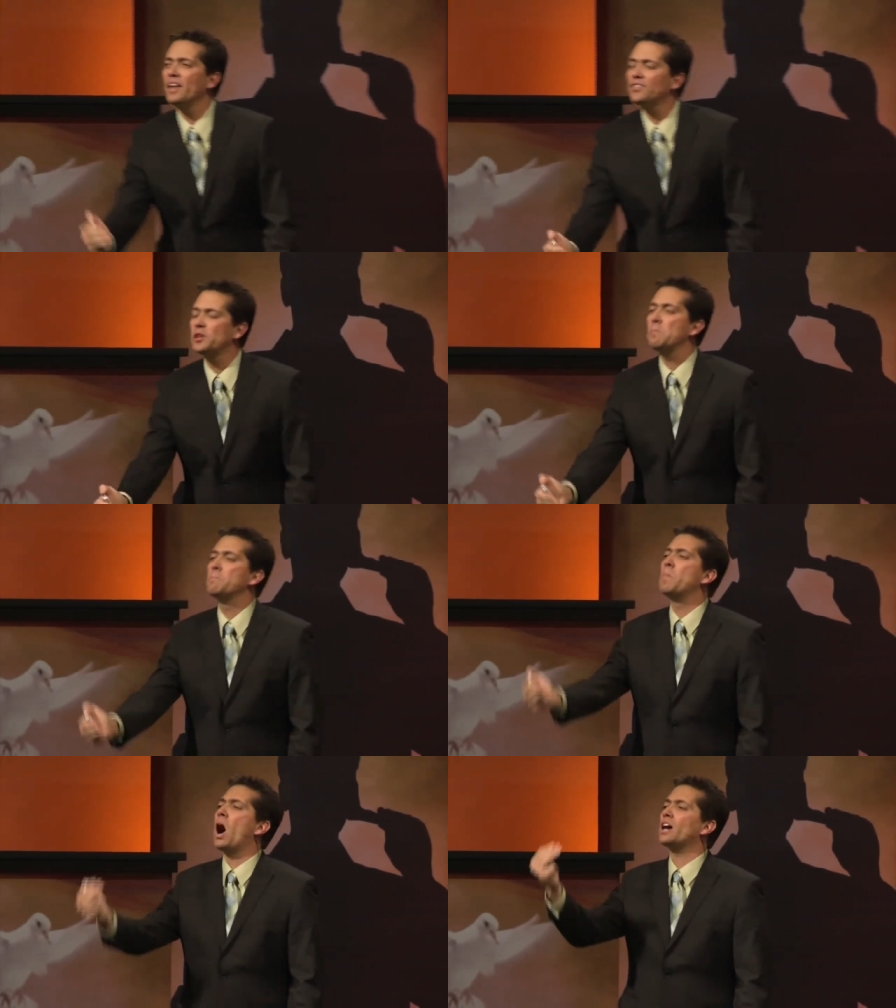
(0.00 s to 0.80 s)
Manson
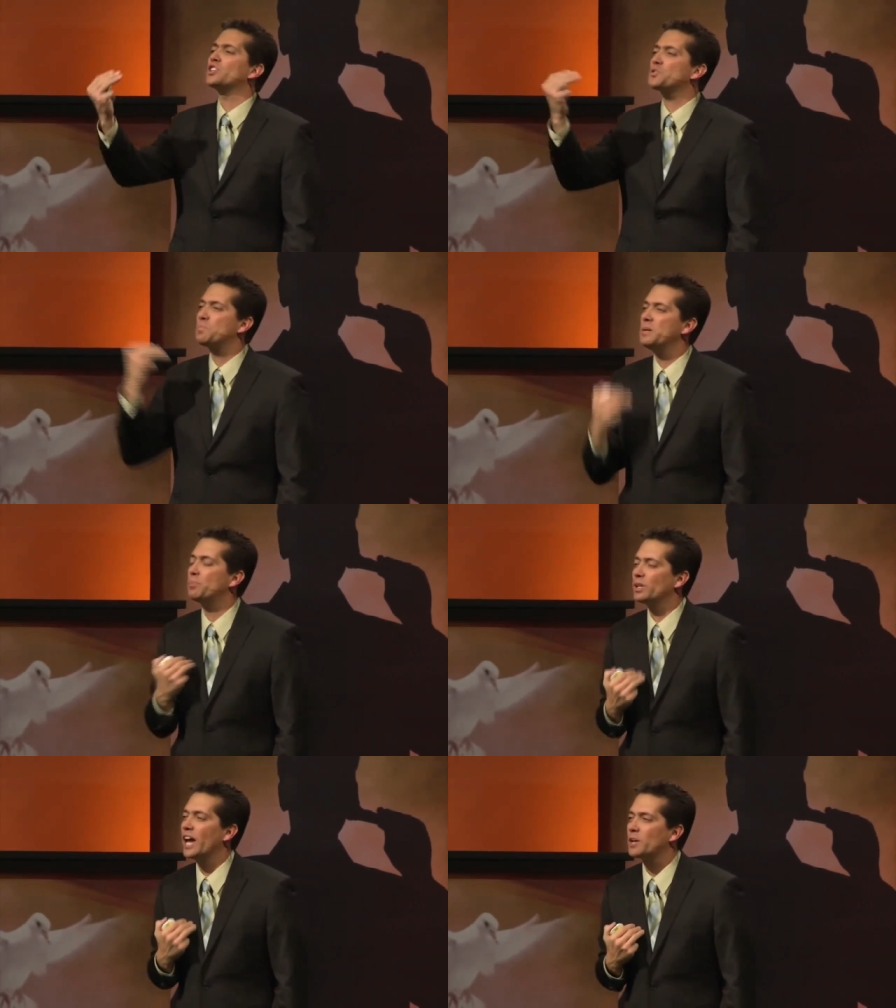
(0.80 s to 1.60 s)
mocks
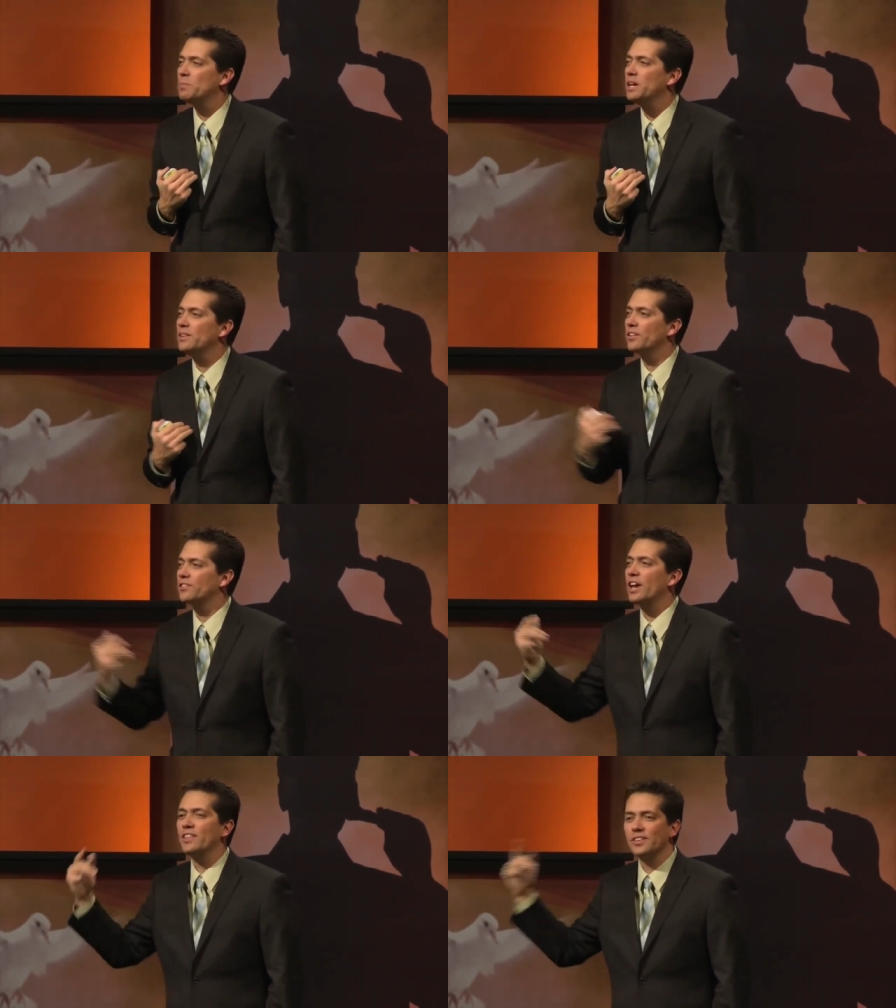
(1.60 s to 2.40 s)
people like me that
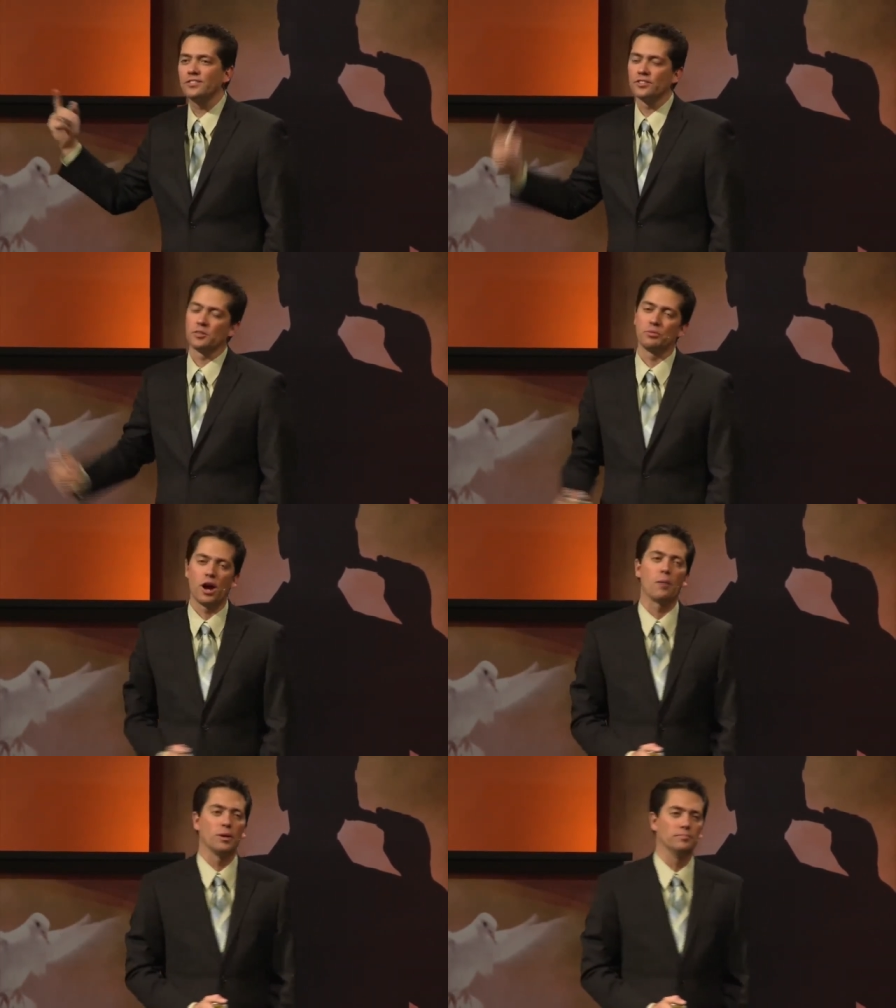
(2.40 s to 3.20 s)
say this is a
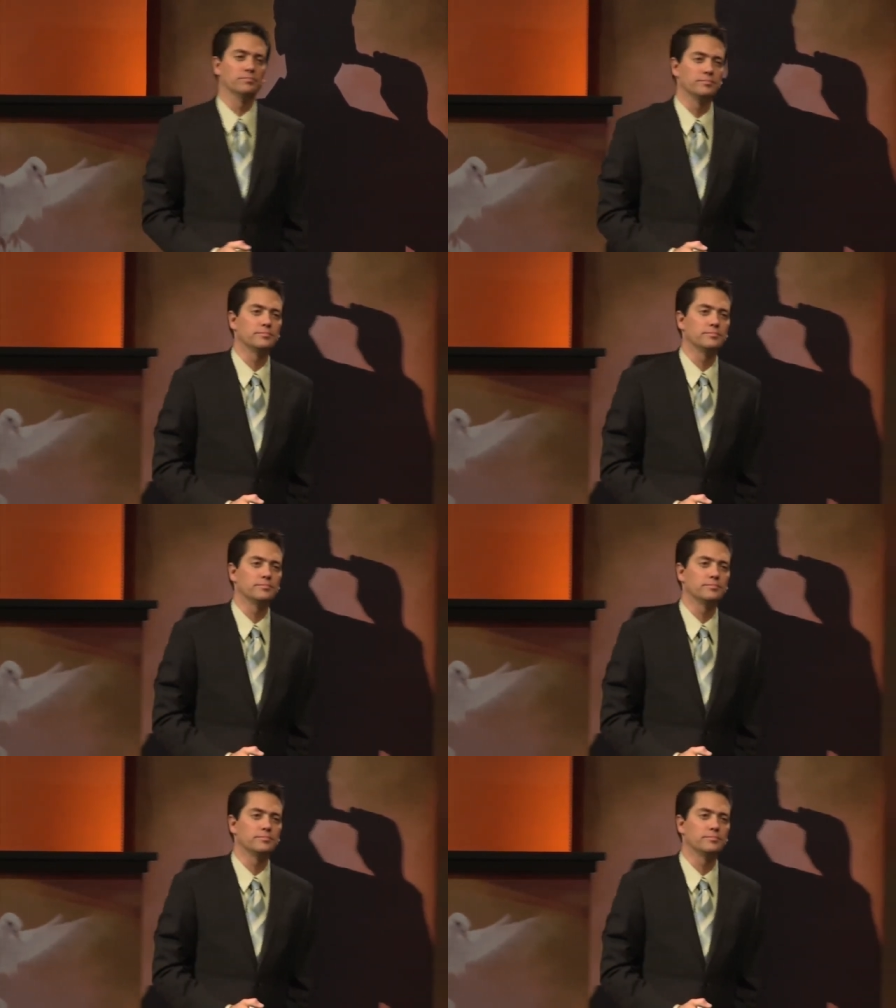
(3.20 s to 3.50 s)
problem.